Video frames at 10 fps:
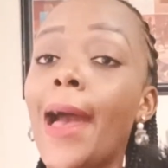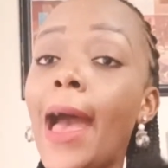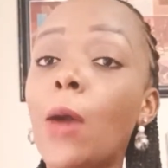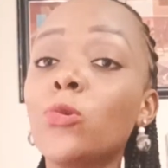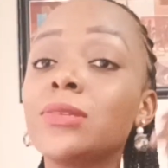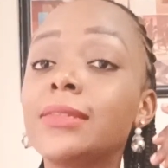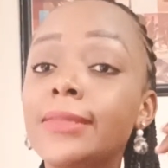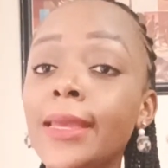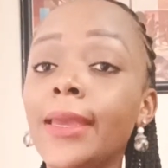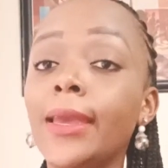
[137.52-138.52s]
I will
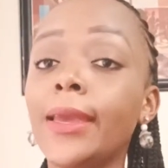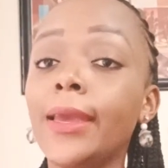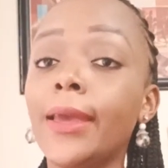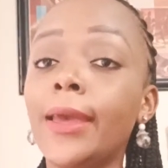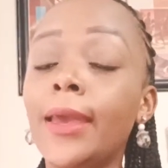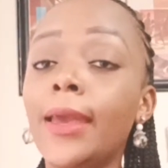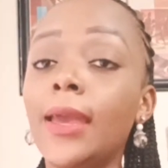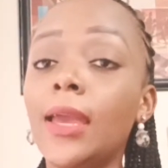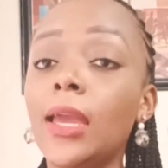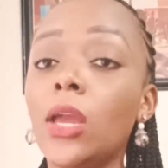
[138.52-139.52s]
see
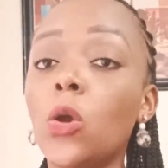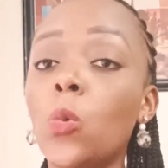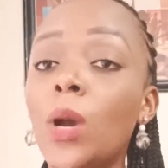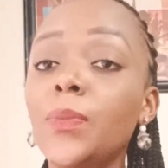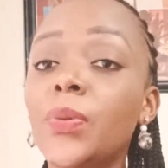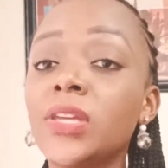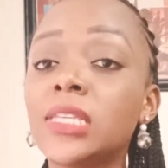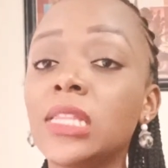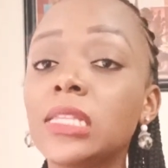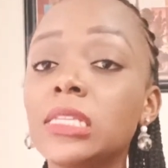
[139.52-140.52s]
one
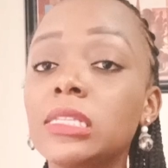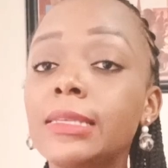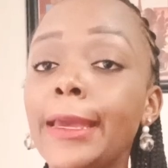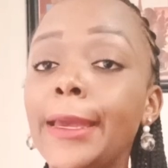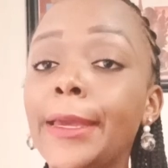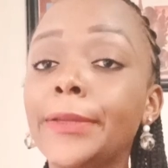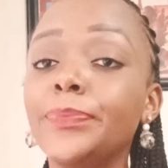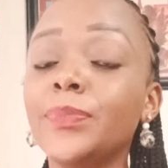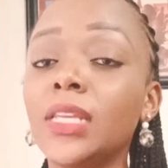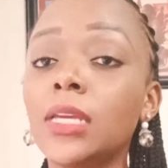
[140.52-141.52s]
person that is
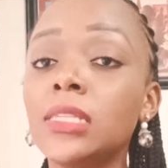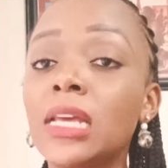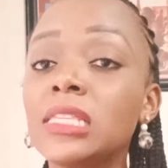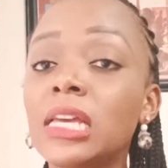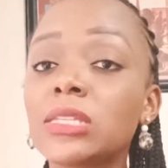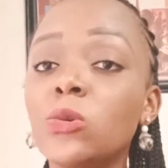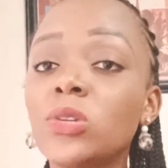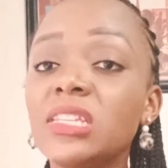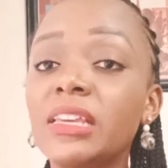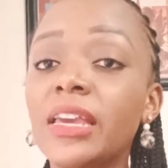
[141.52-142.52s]
that just
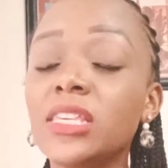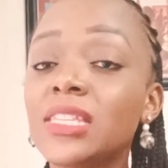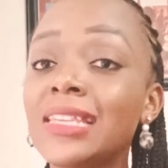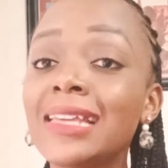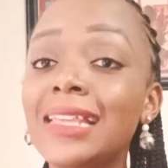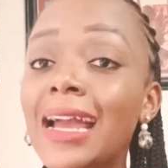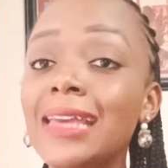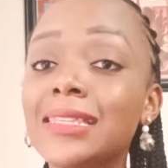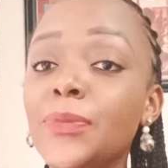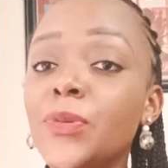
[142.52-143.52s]
got engaged. That's like
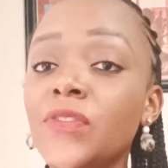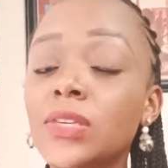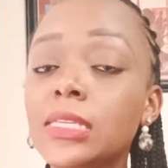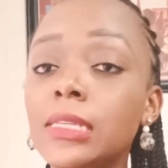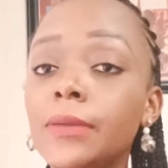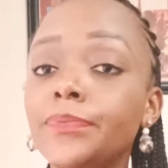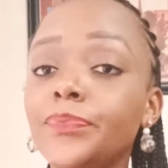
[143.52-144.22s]
I said previously.